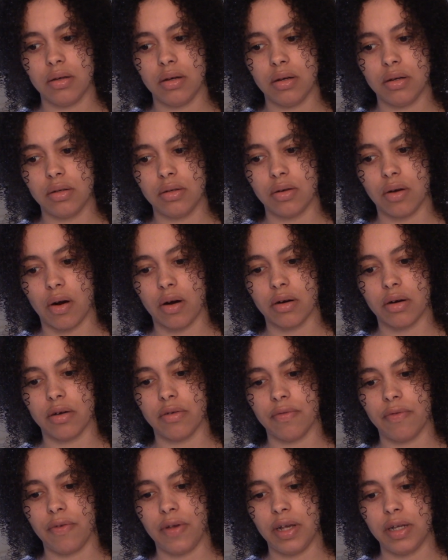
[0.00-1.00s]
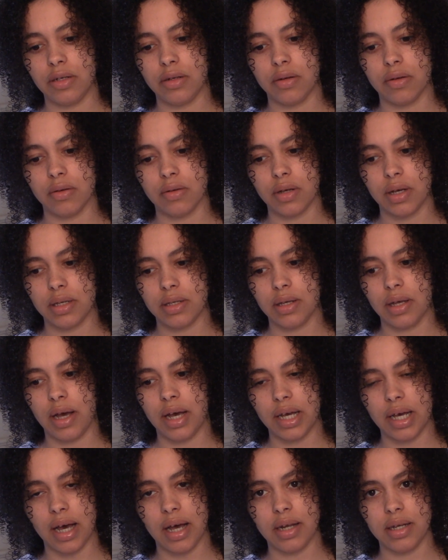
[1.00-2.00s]
darker features because
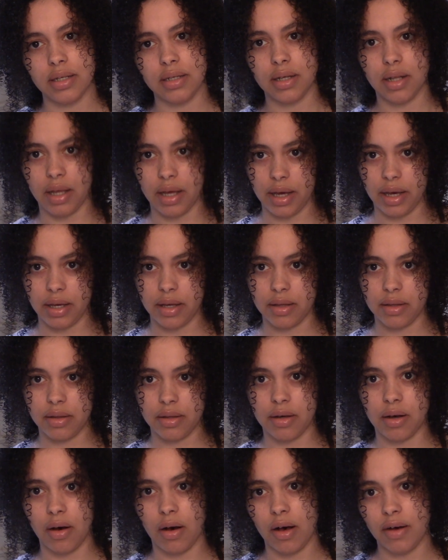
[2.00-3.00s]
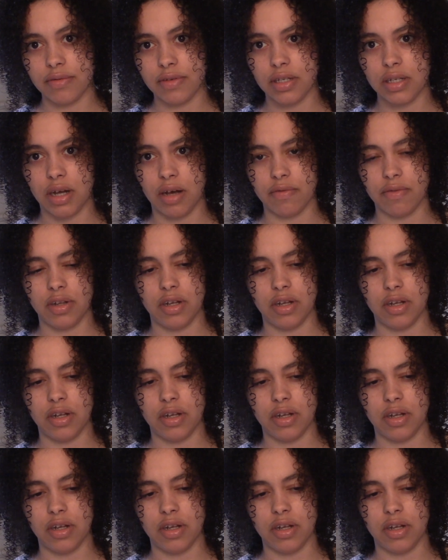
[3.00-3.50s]
I got into like golf stuff,